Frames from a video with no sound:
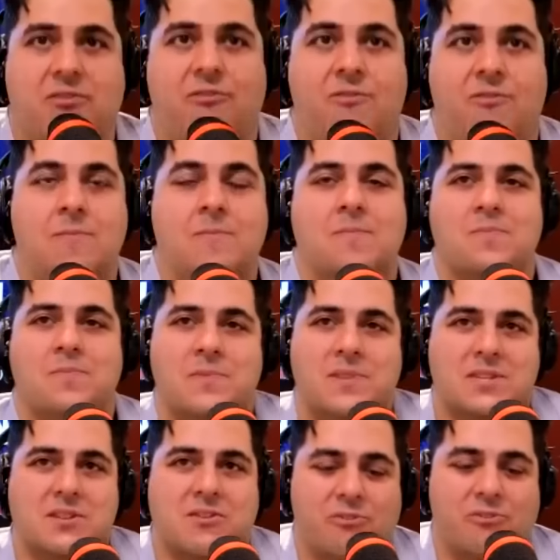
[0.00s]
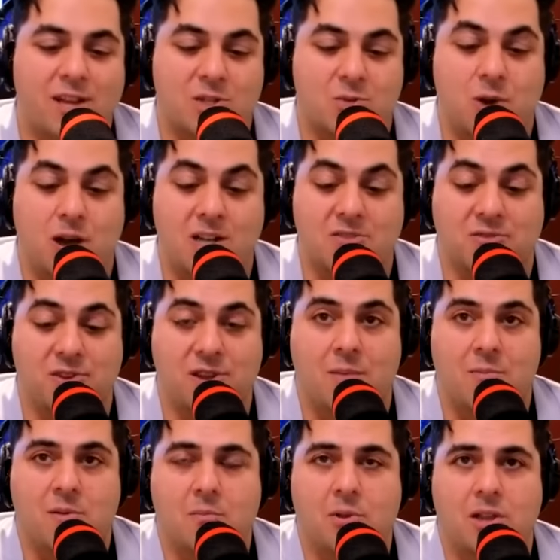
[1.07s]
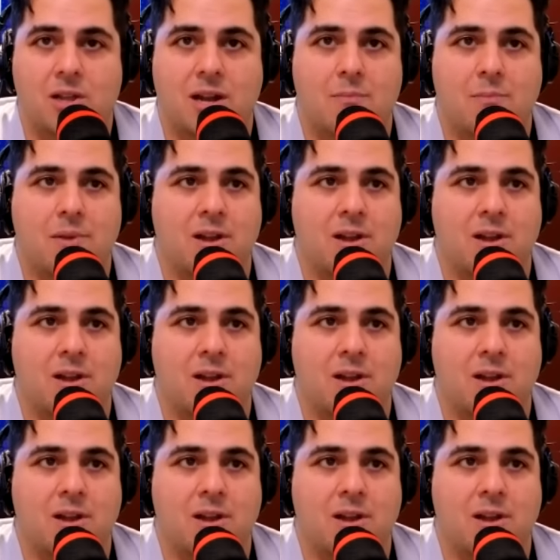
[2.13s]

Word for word: excited. a, this is a fresh watch for you. I'm gonna pull it up.